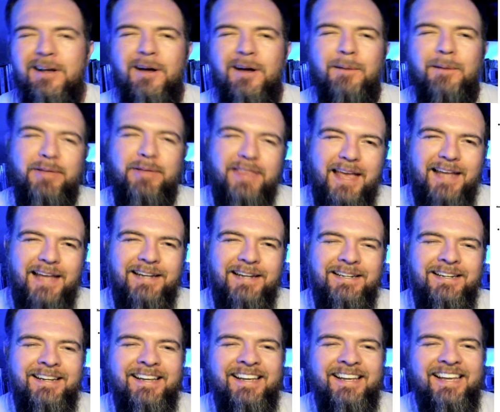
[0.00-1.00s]
But
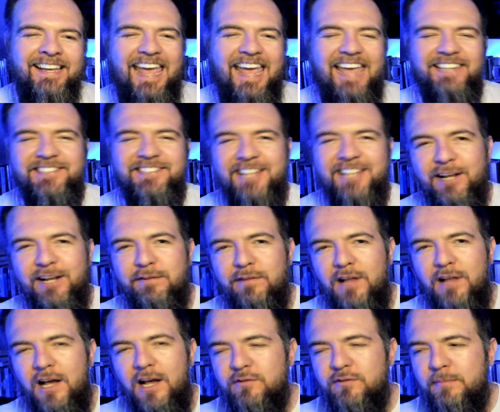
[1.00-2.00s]
then a cynic
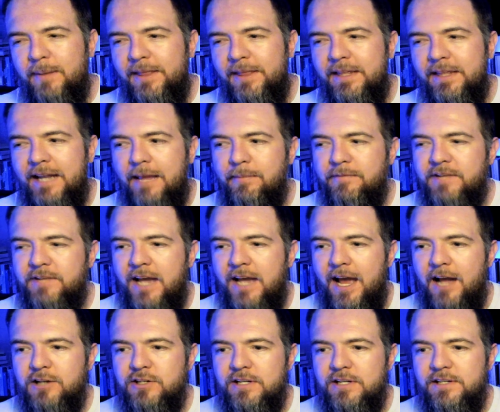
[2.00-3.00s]
philosopher by the name of
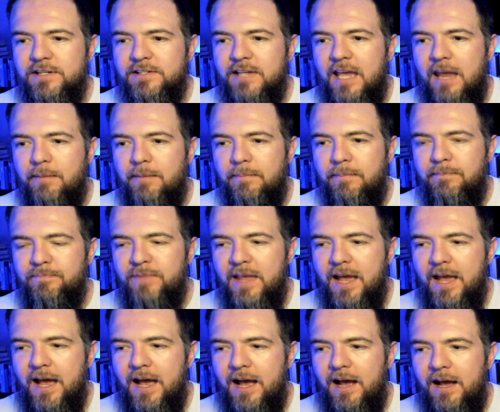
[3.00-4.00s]
Diogenes came
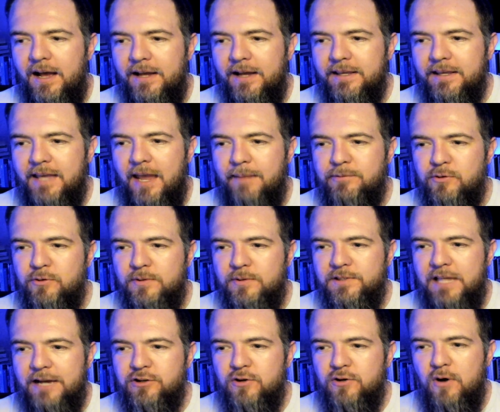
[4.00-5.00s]
to his lecture